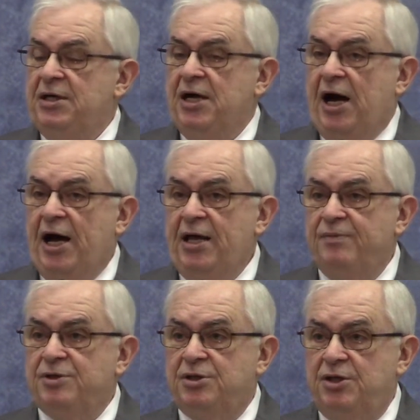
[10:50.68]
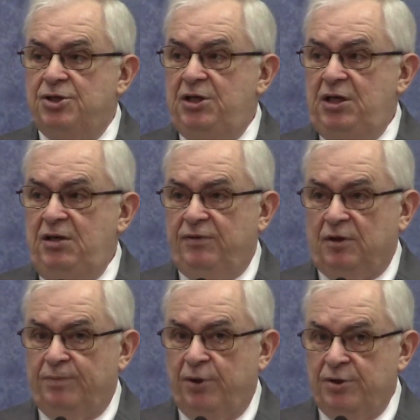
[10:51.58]
I am such an
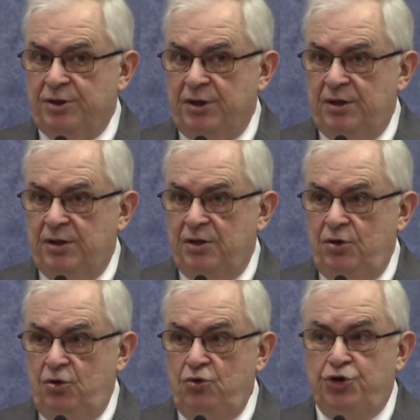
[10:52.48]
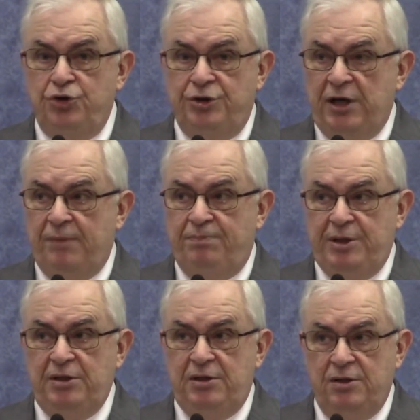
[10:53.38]
evil person. You should not
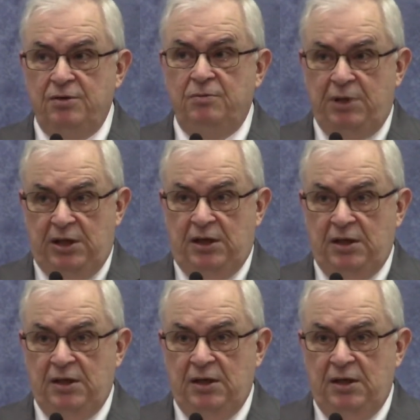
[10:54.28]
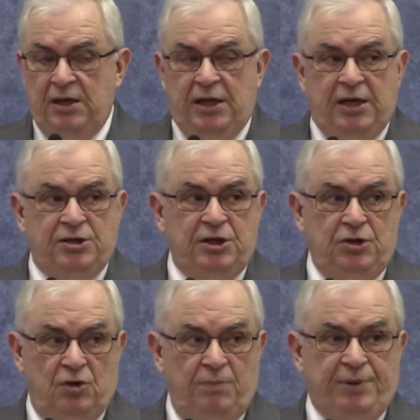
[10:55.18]
be near me. It is in
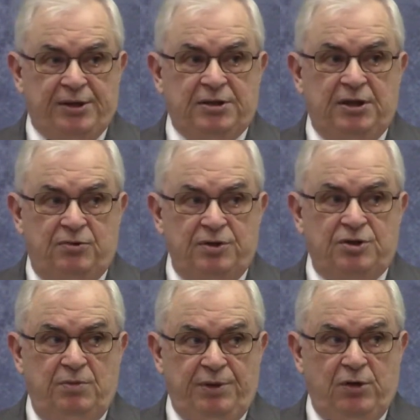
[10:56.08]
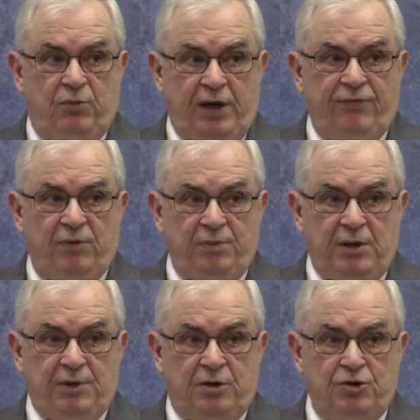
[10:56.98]
your best interest to be away from me
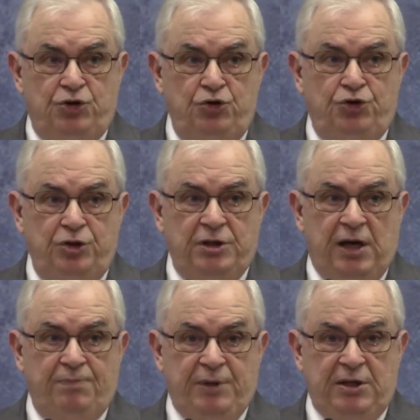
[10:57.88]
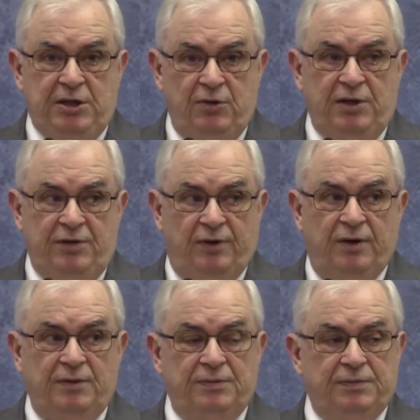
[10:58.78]
because you should not be near evil.
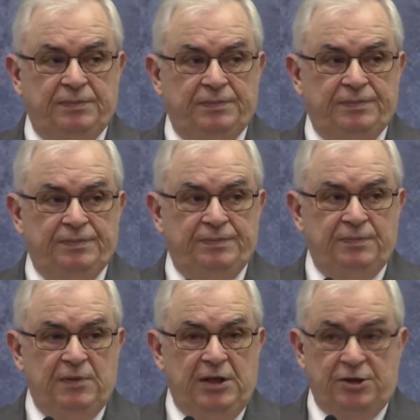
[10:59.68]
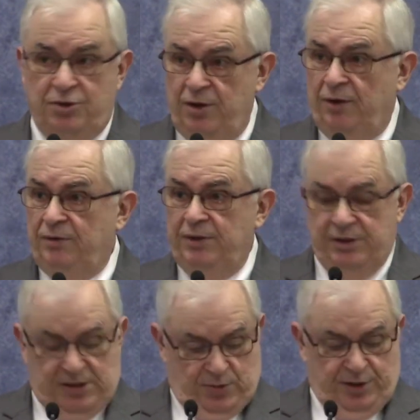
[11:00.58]
Yes or no?
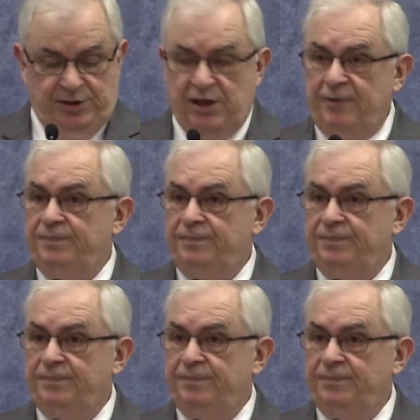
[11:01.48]
Isn't that what he said?